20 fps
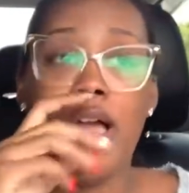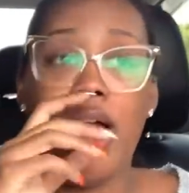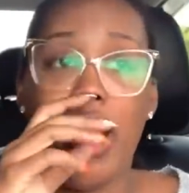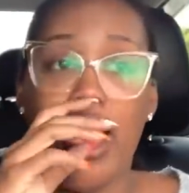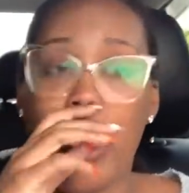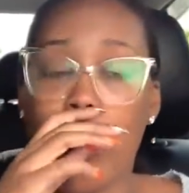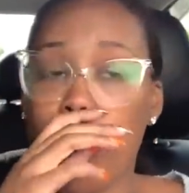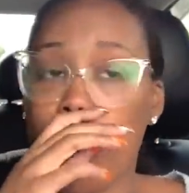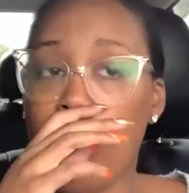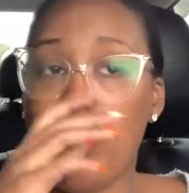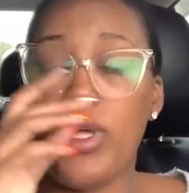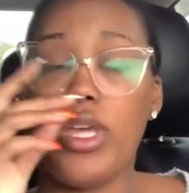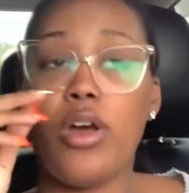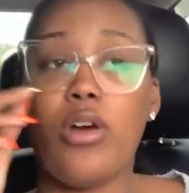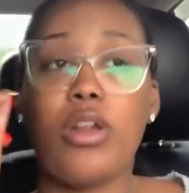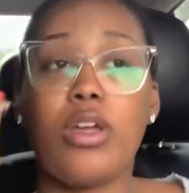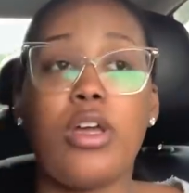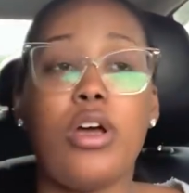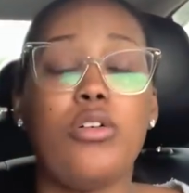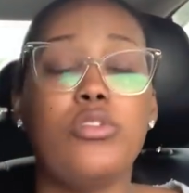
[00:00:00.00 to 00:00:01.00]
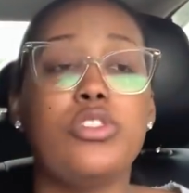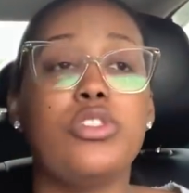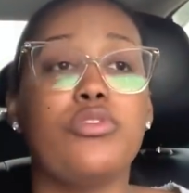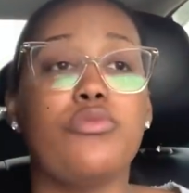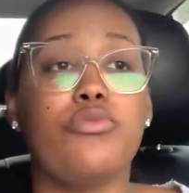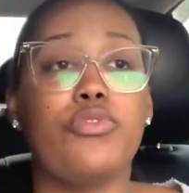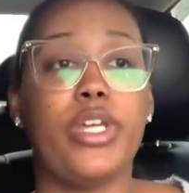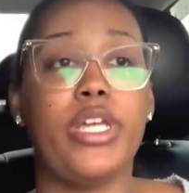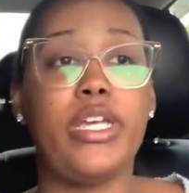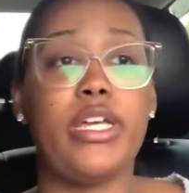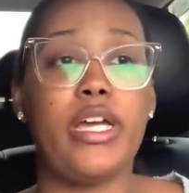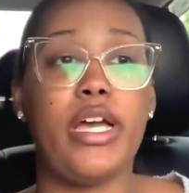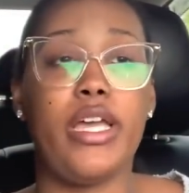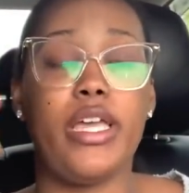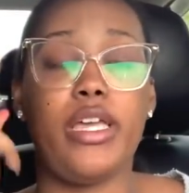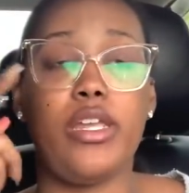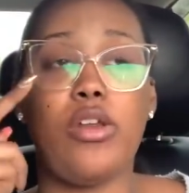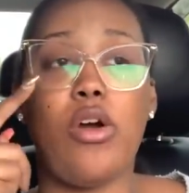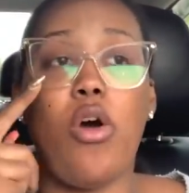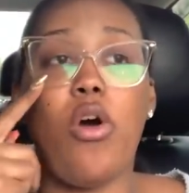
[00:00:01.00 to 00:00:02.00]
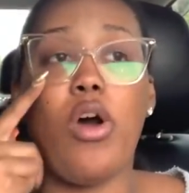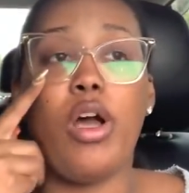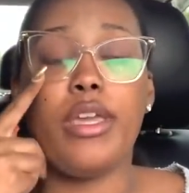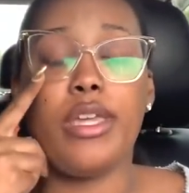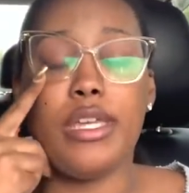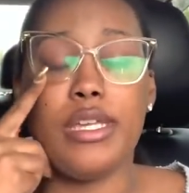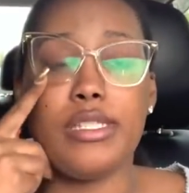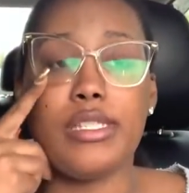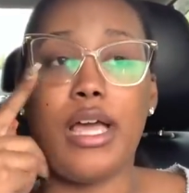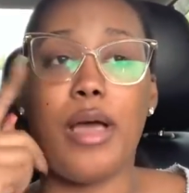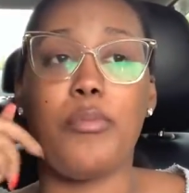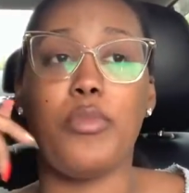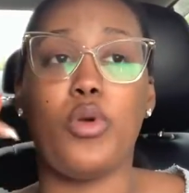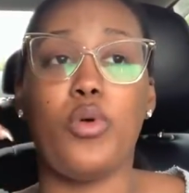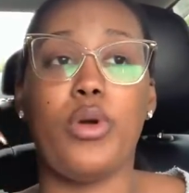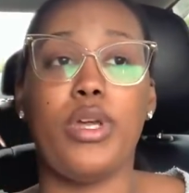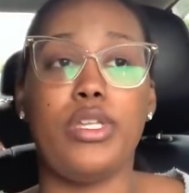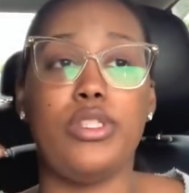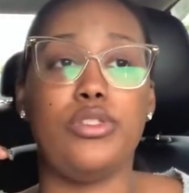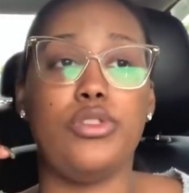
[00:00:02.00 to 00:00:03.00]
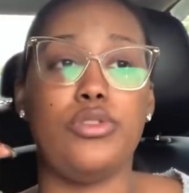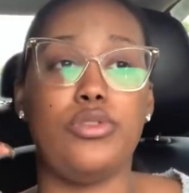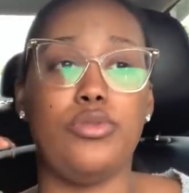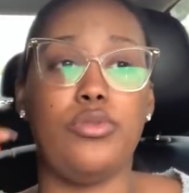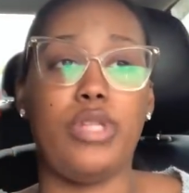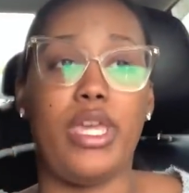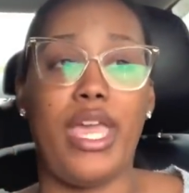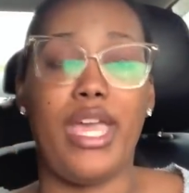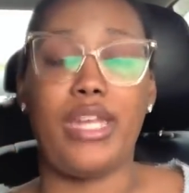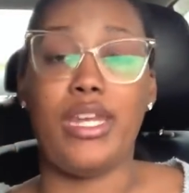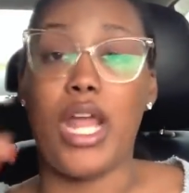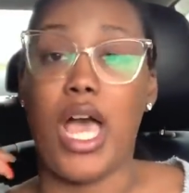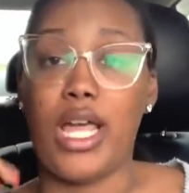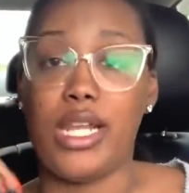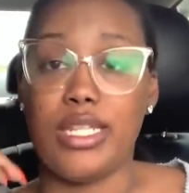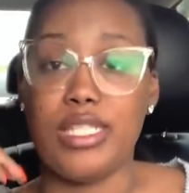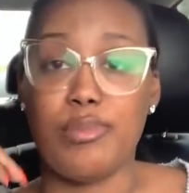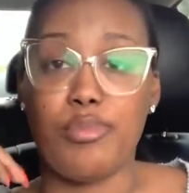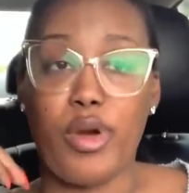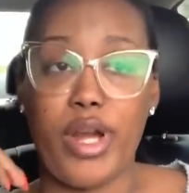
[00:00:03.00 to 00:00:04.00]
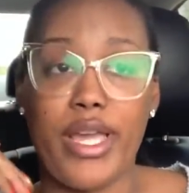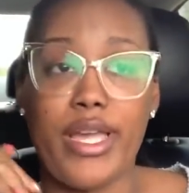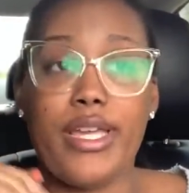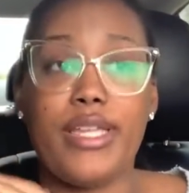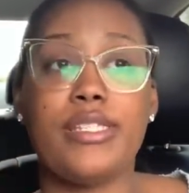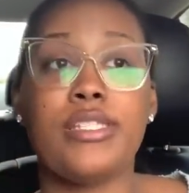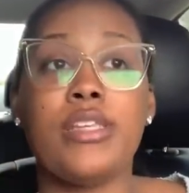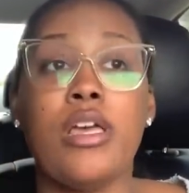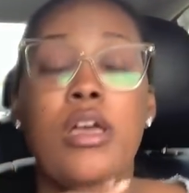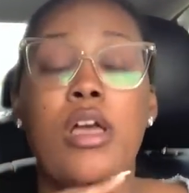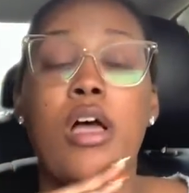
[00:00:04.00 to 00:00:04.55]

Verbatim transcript: Um, when we go to Costa Rica in August, I'm going to get knotless braids,